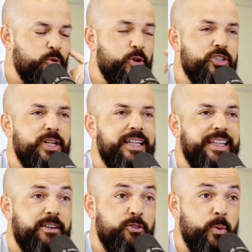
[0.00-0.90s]

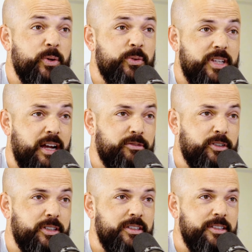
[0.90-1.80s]
Fortunately, everyone was
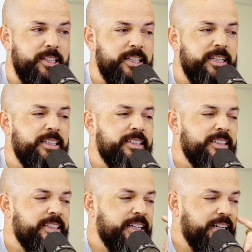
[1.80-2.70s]
covered,
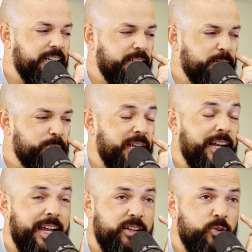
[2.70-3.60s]
and
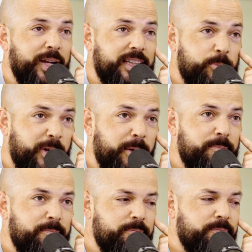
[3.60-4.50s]
I had to wake them
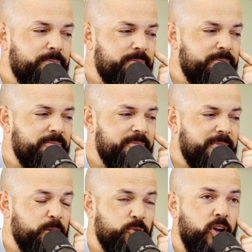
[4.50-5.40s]
up.
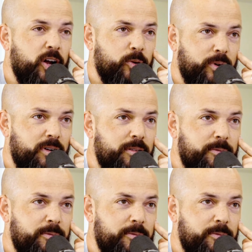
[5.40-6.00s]
It was awkward.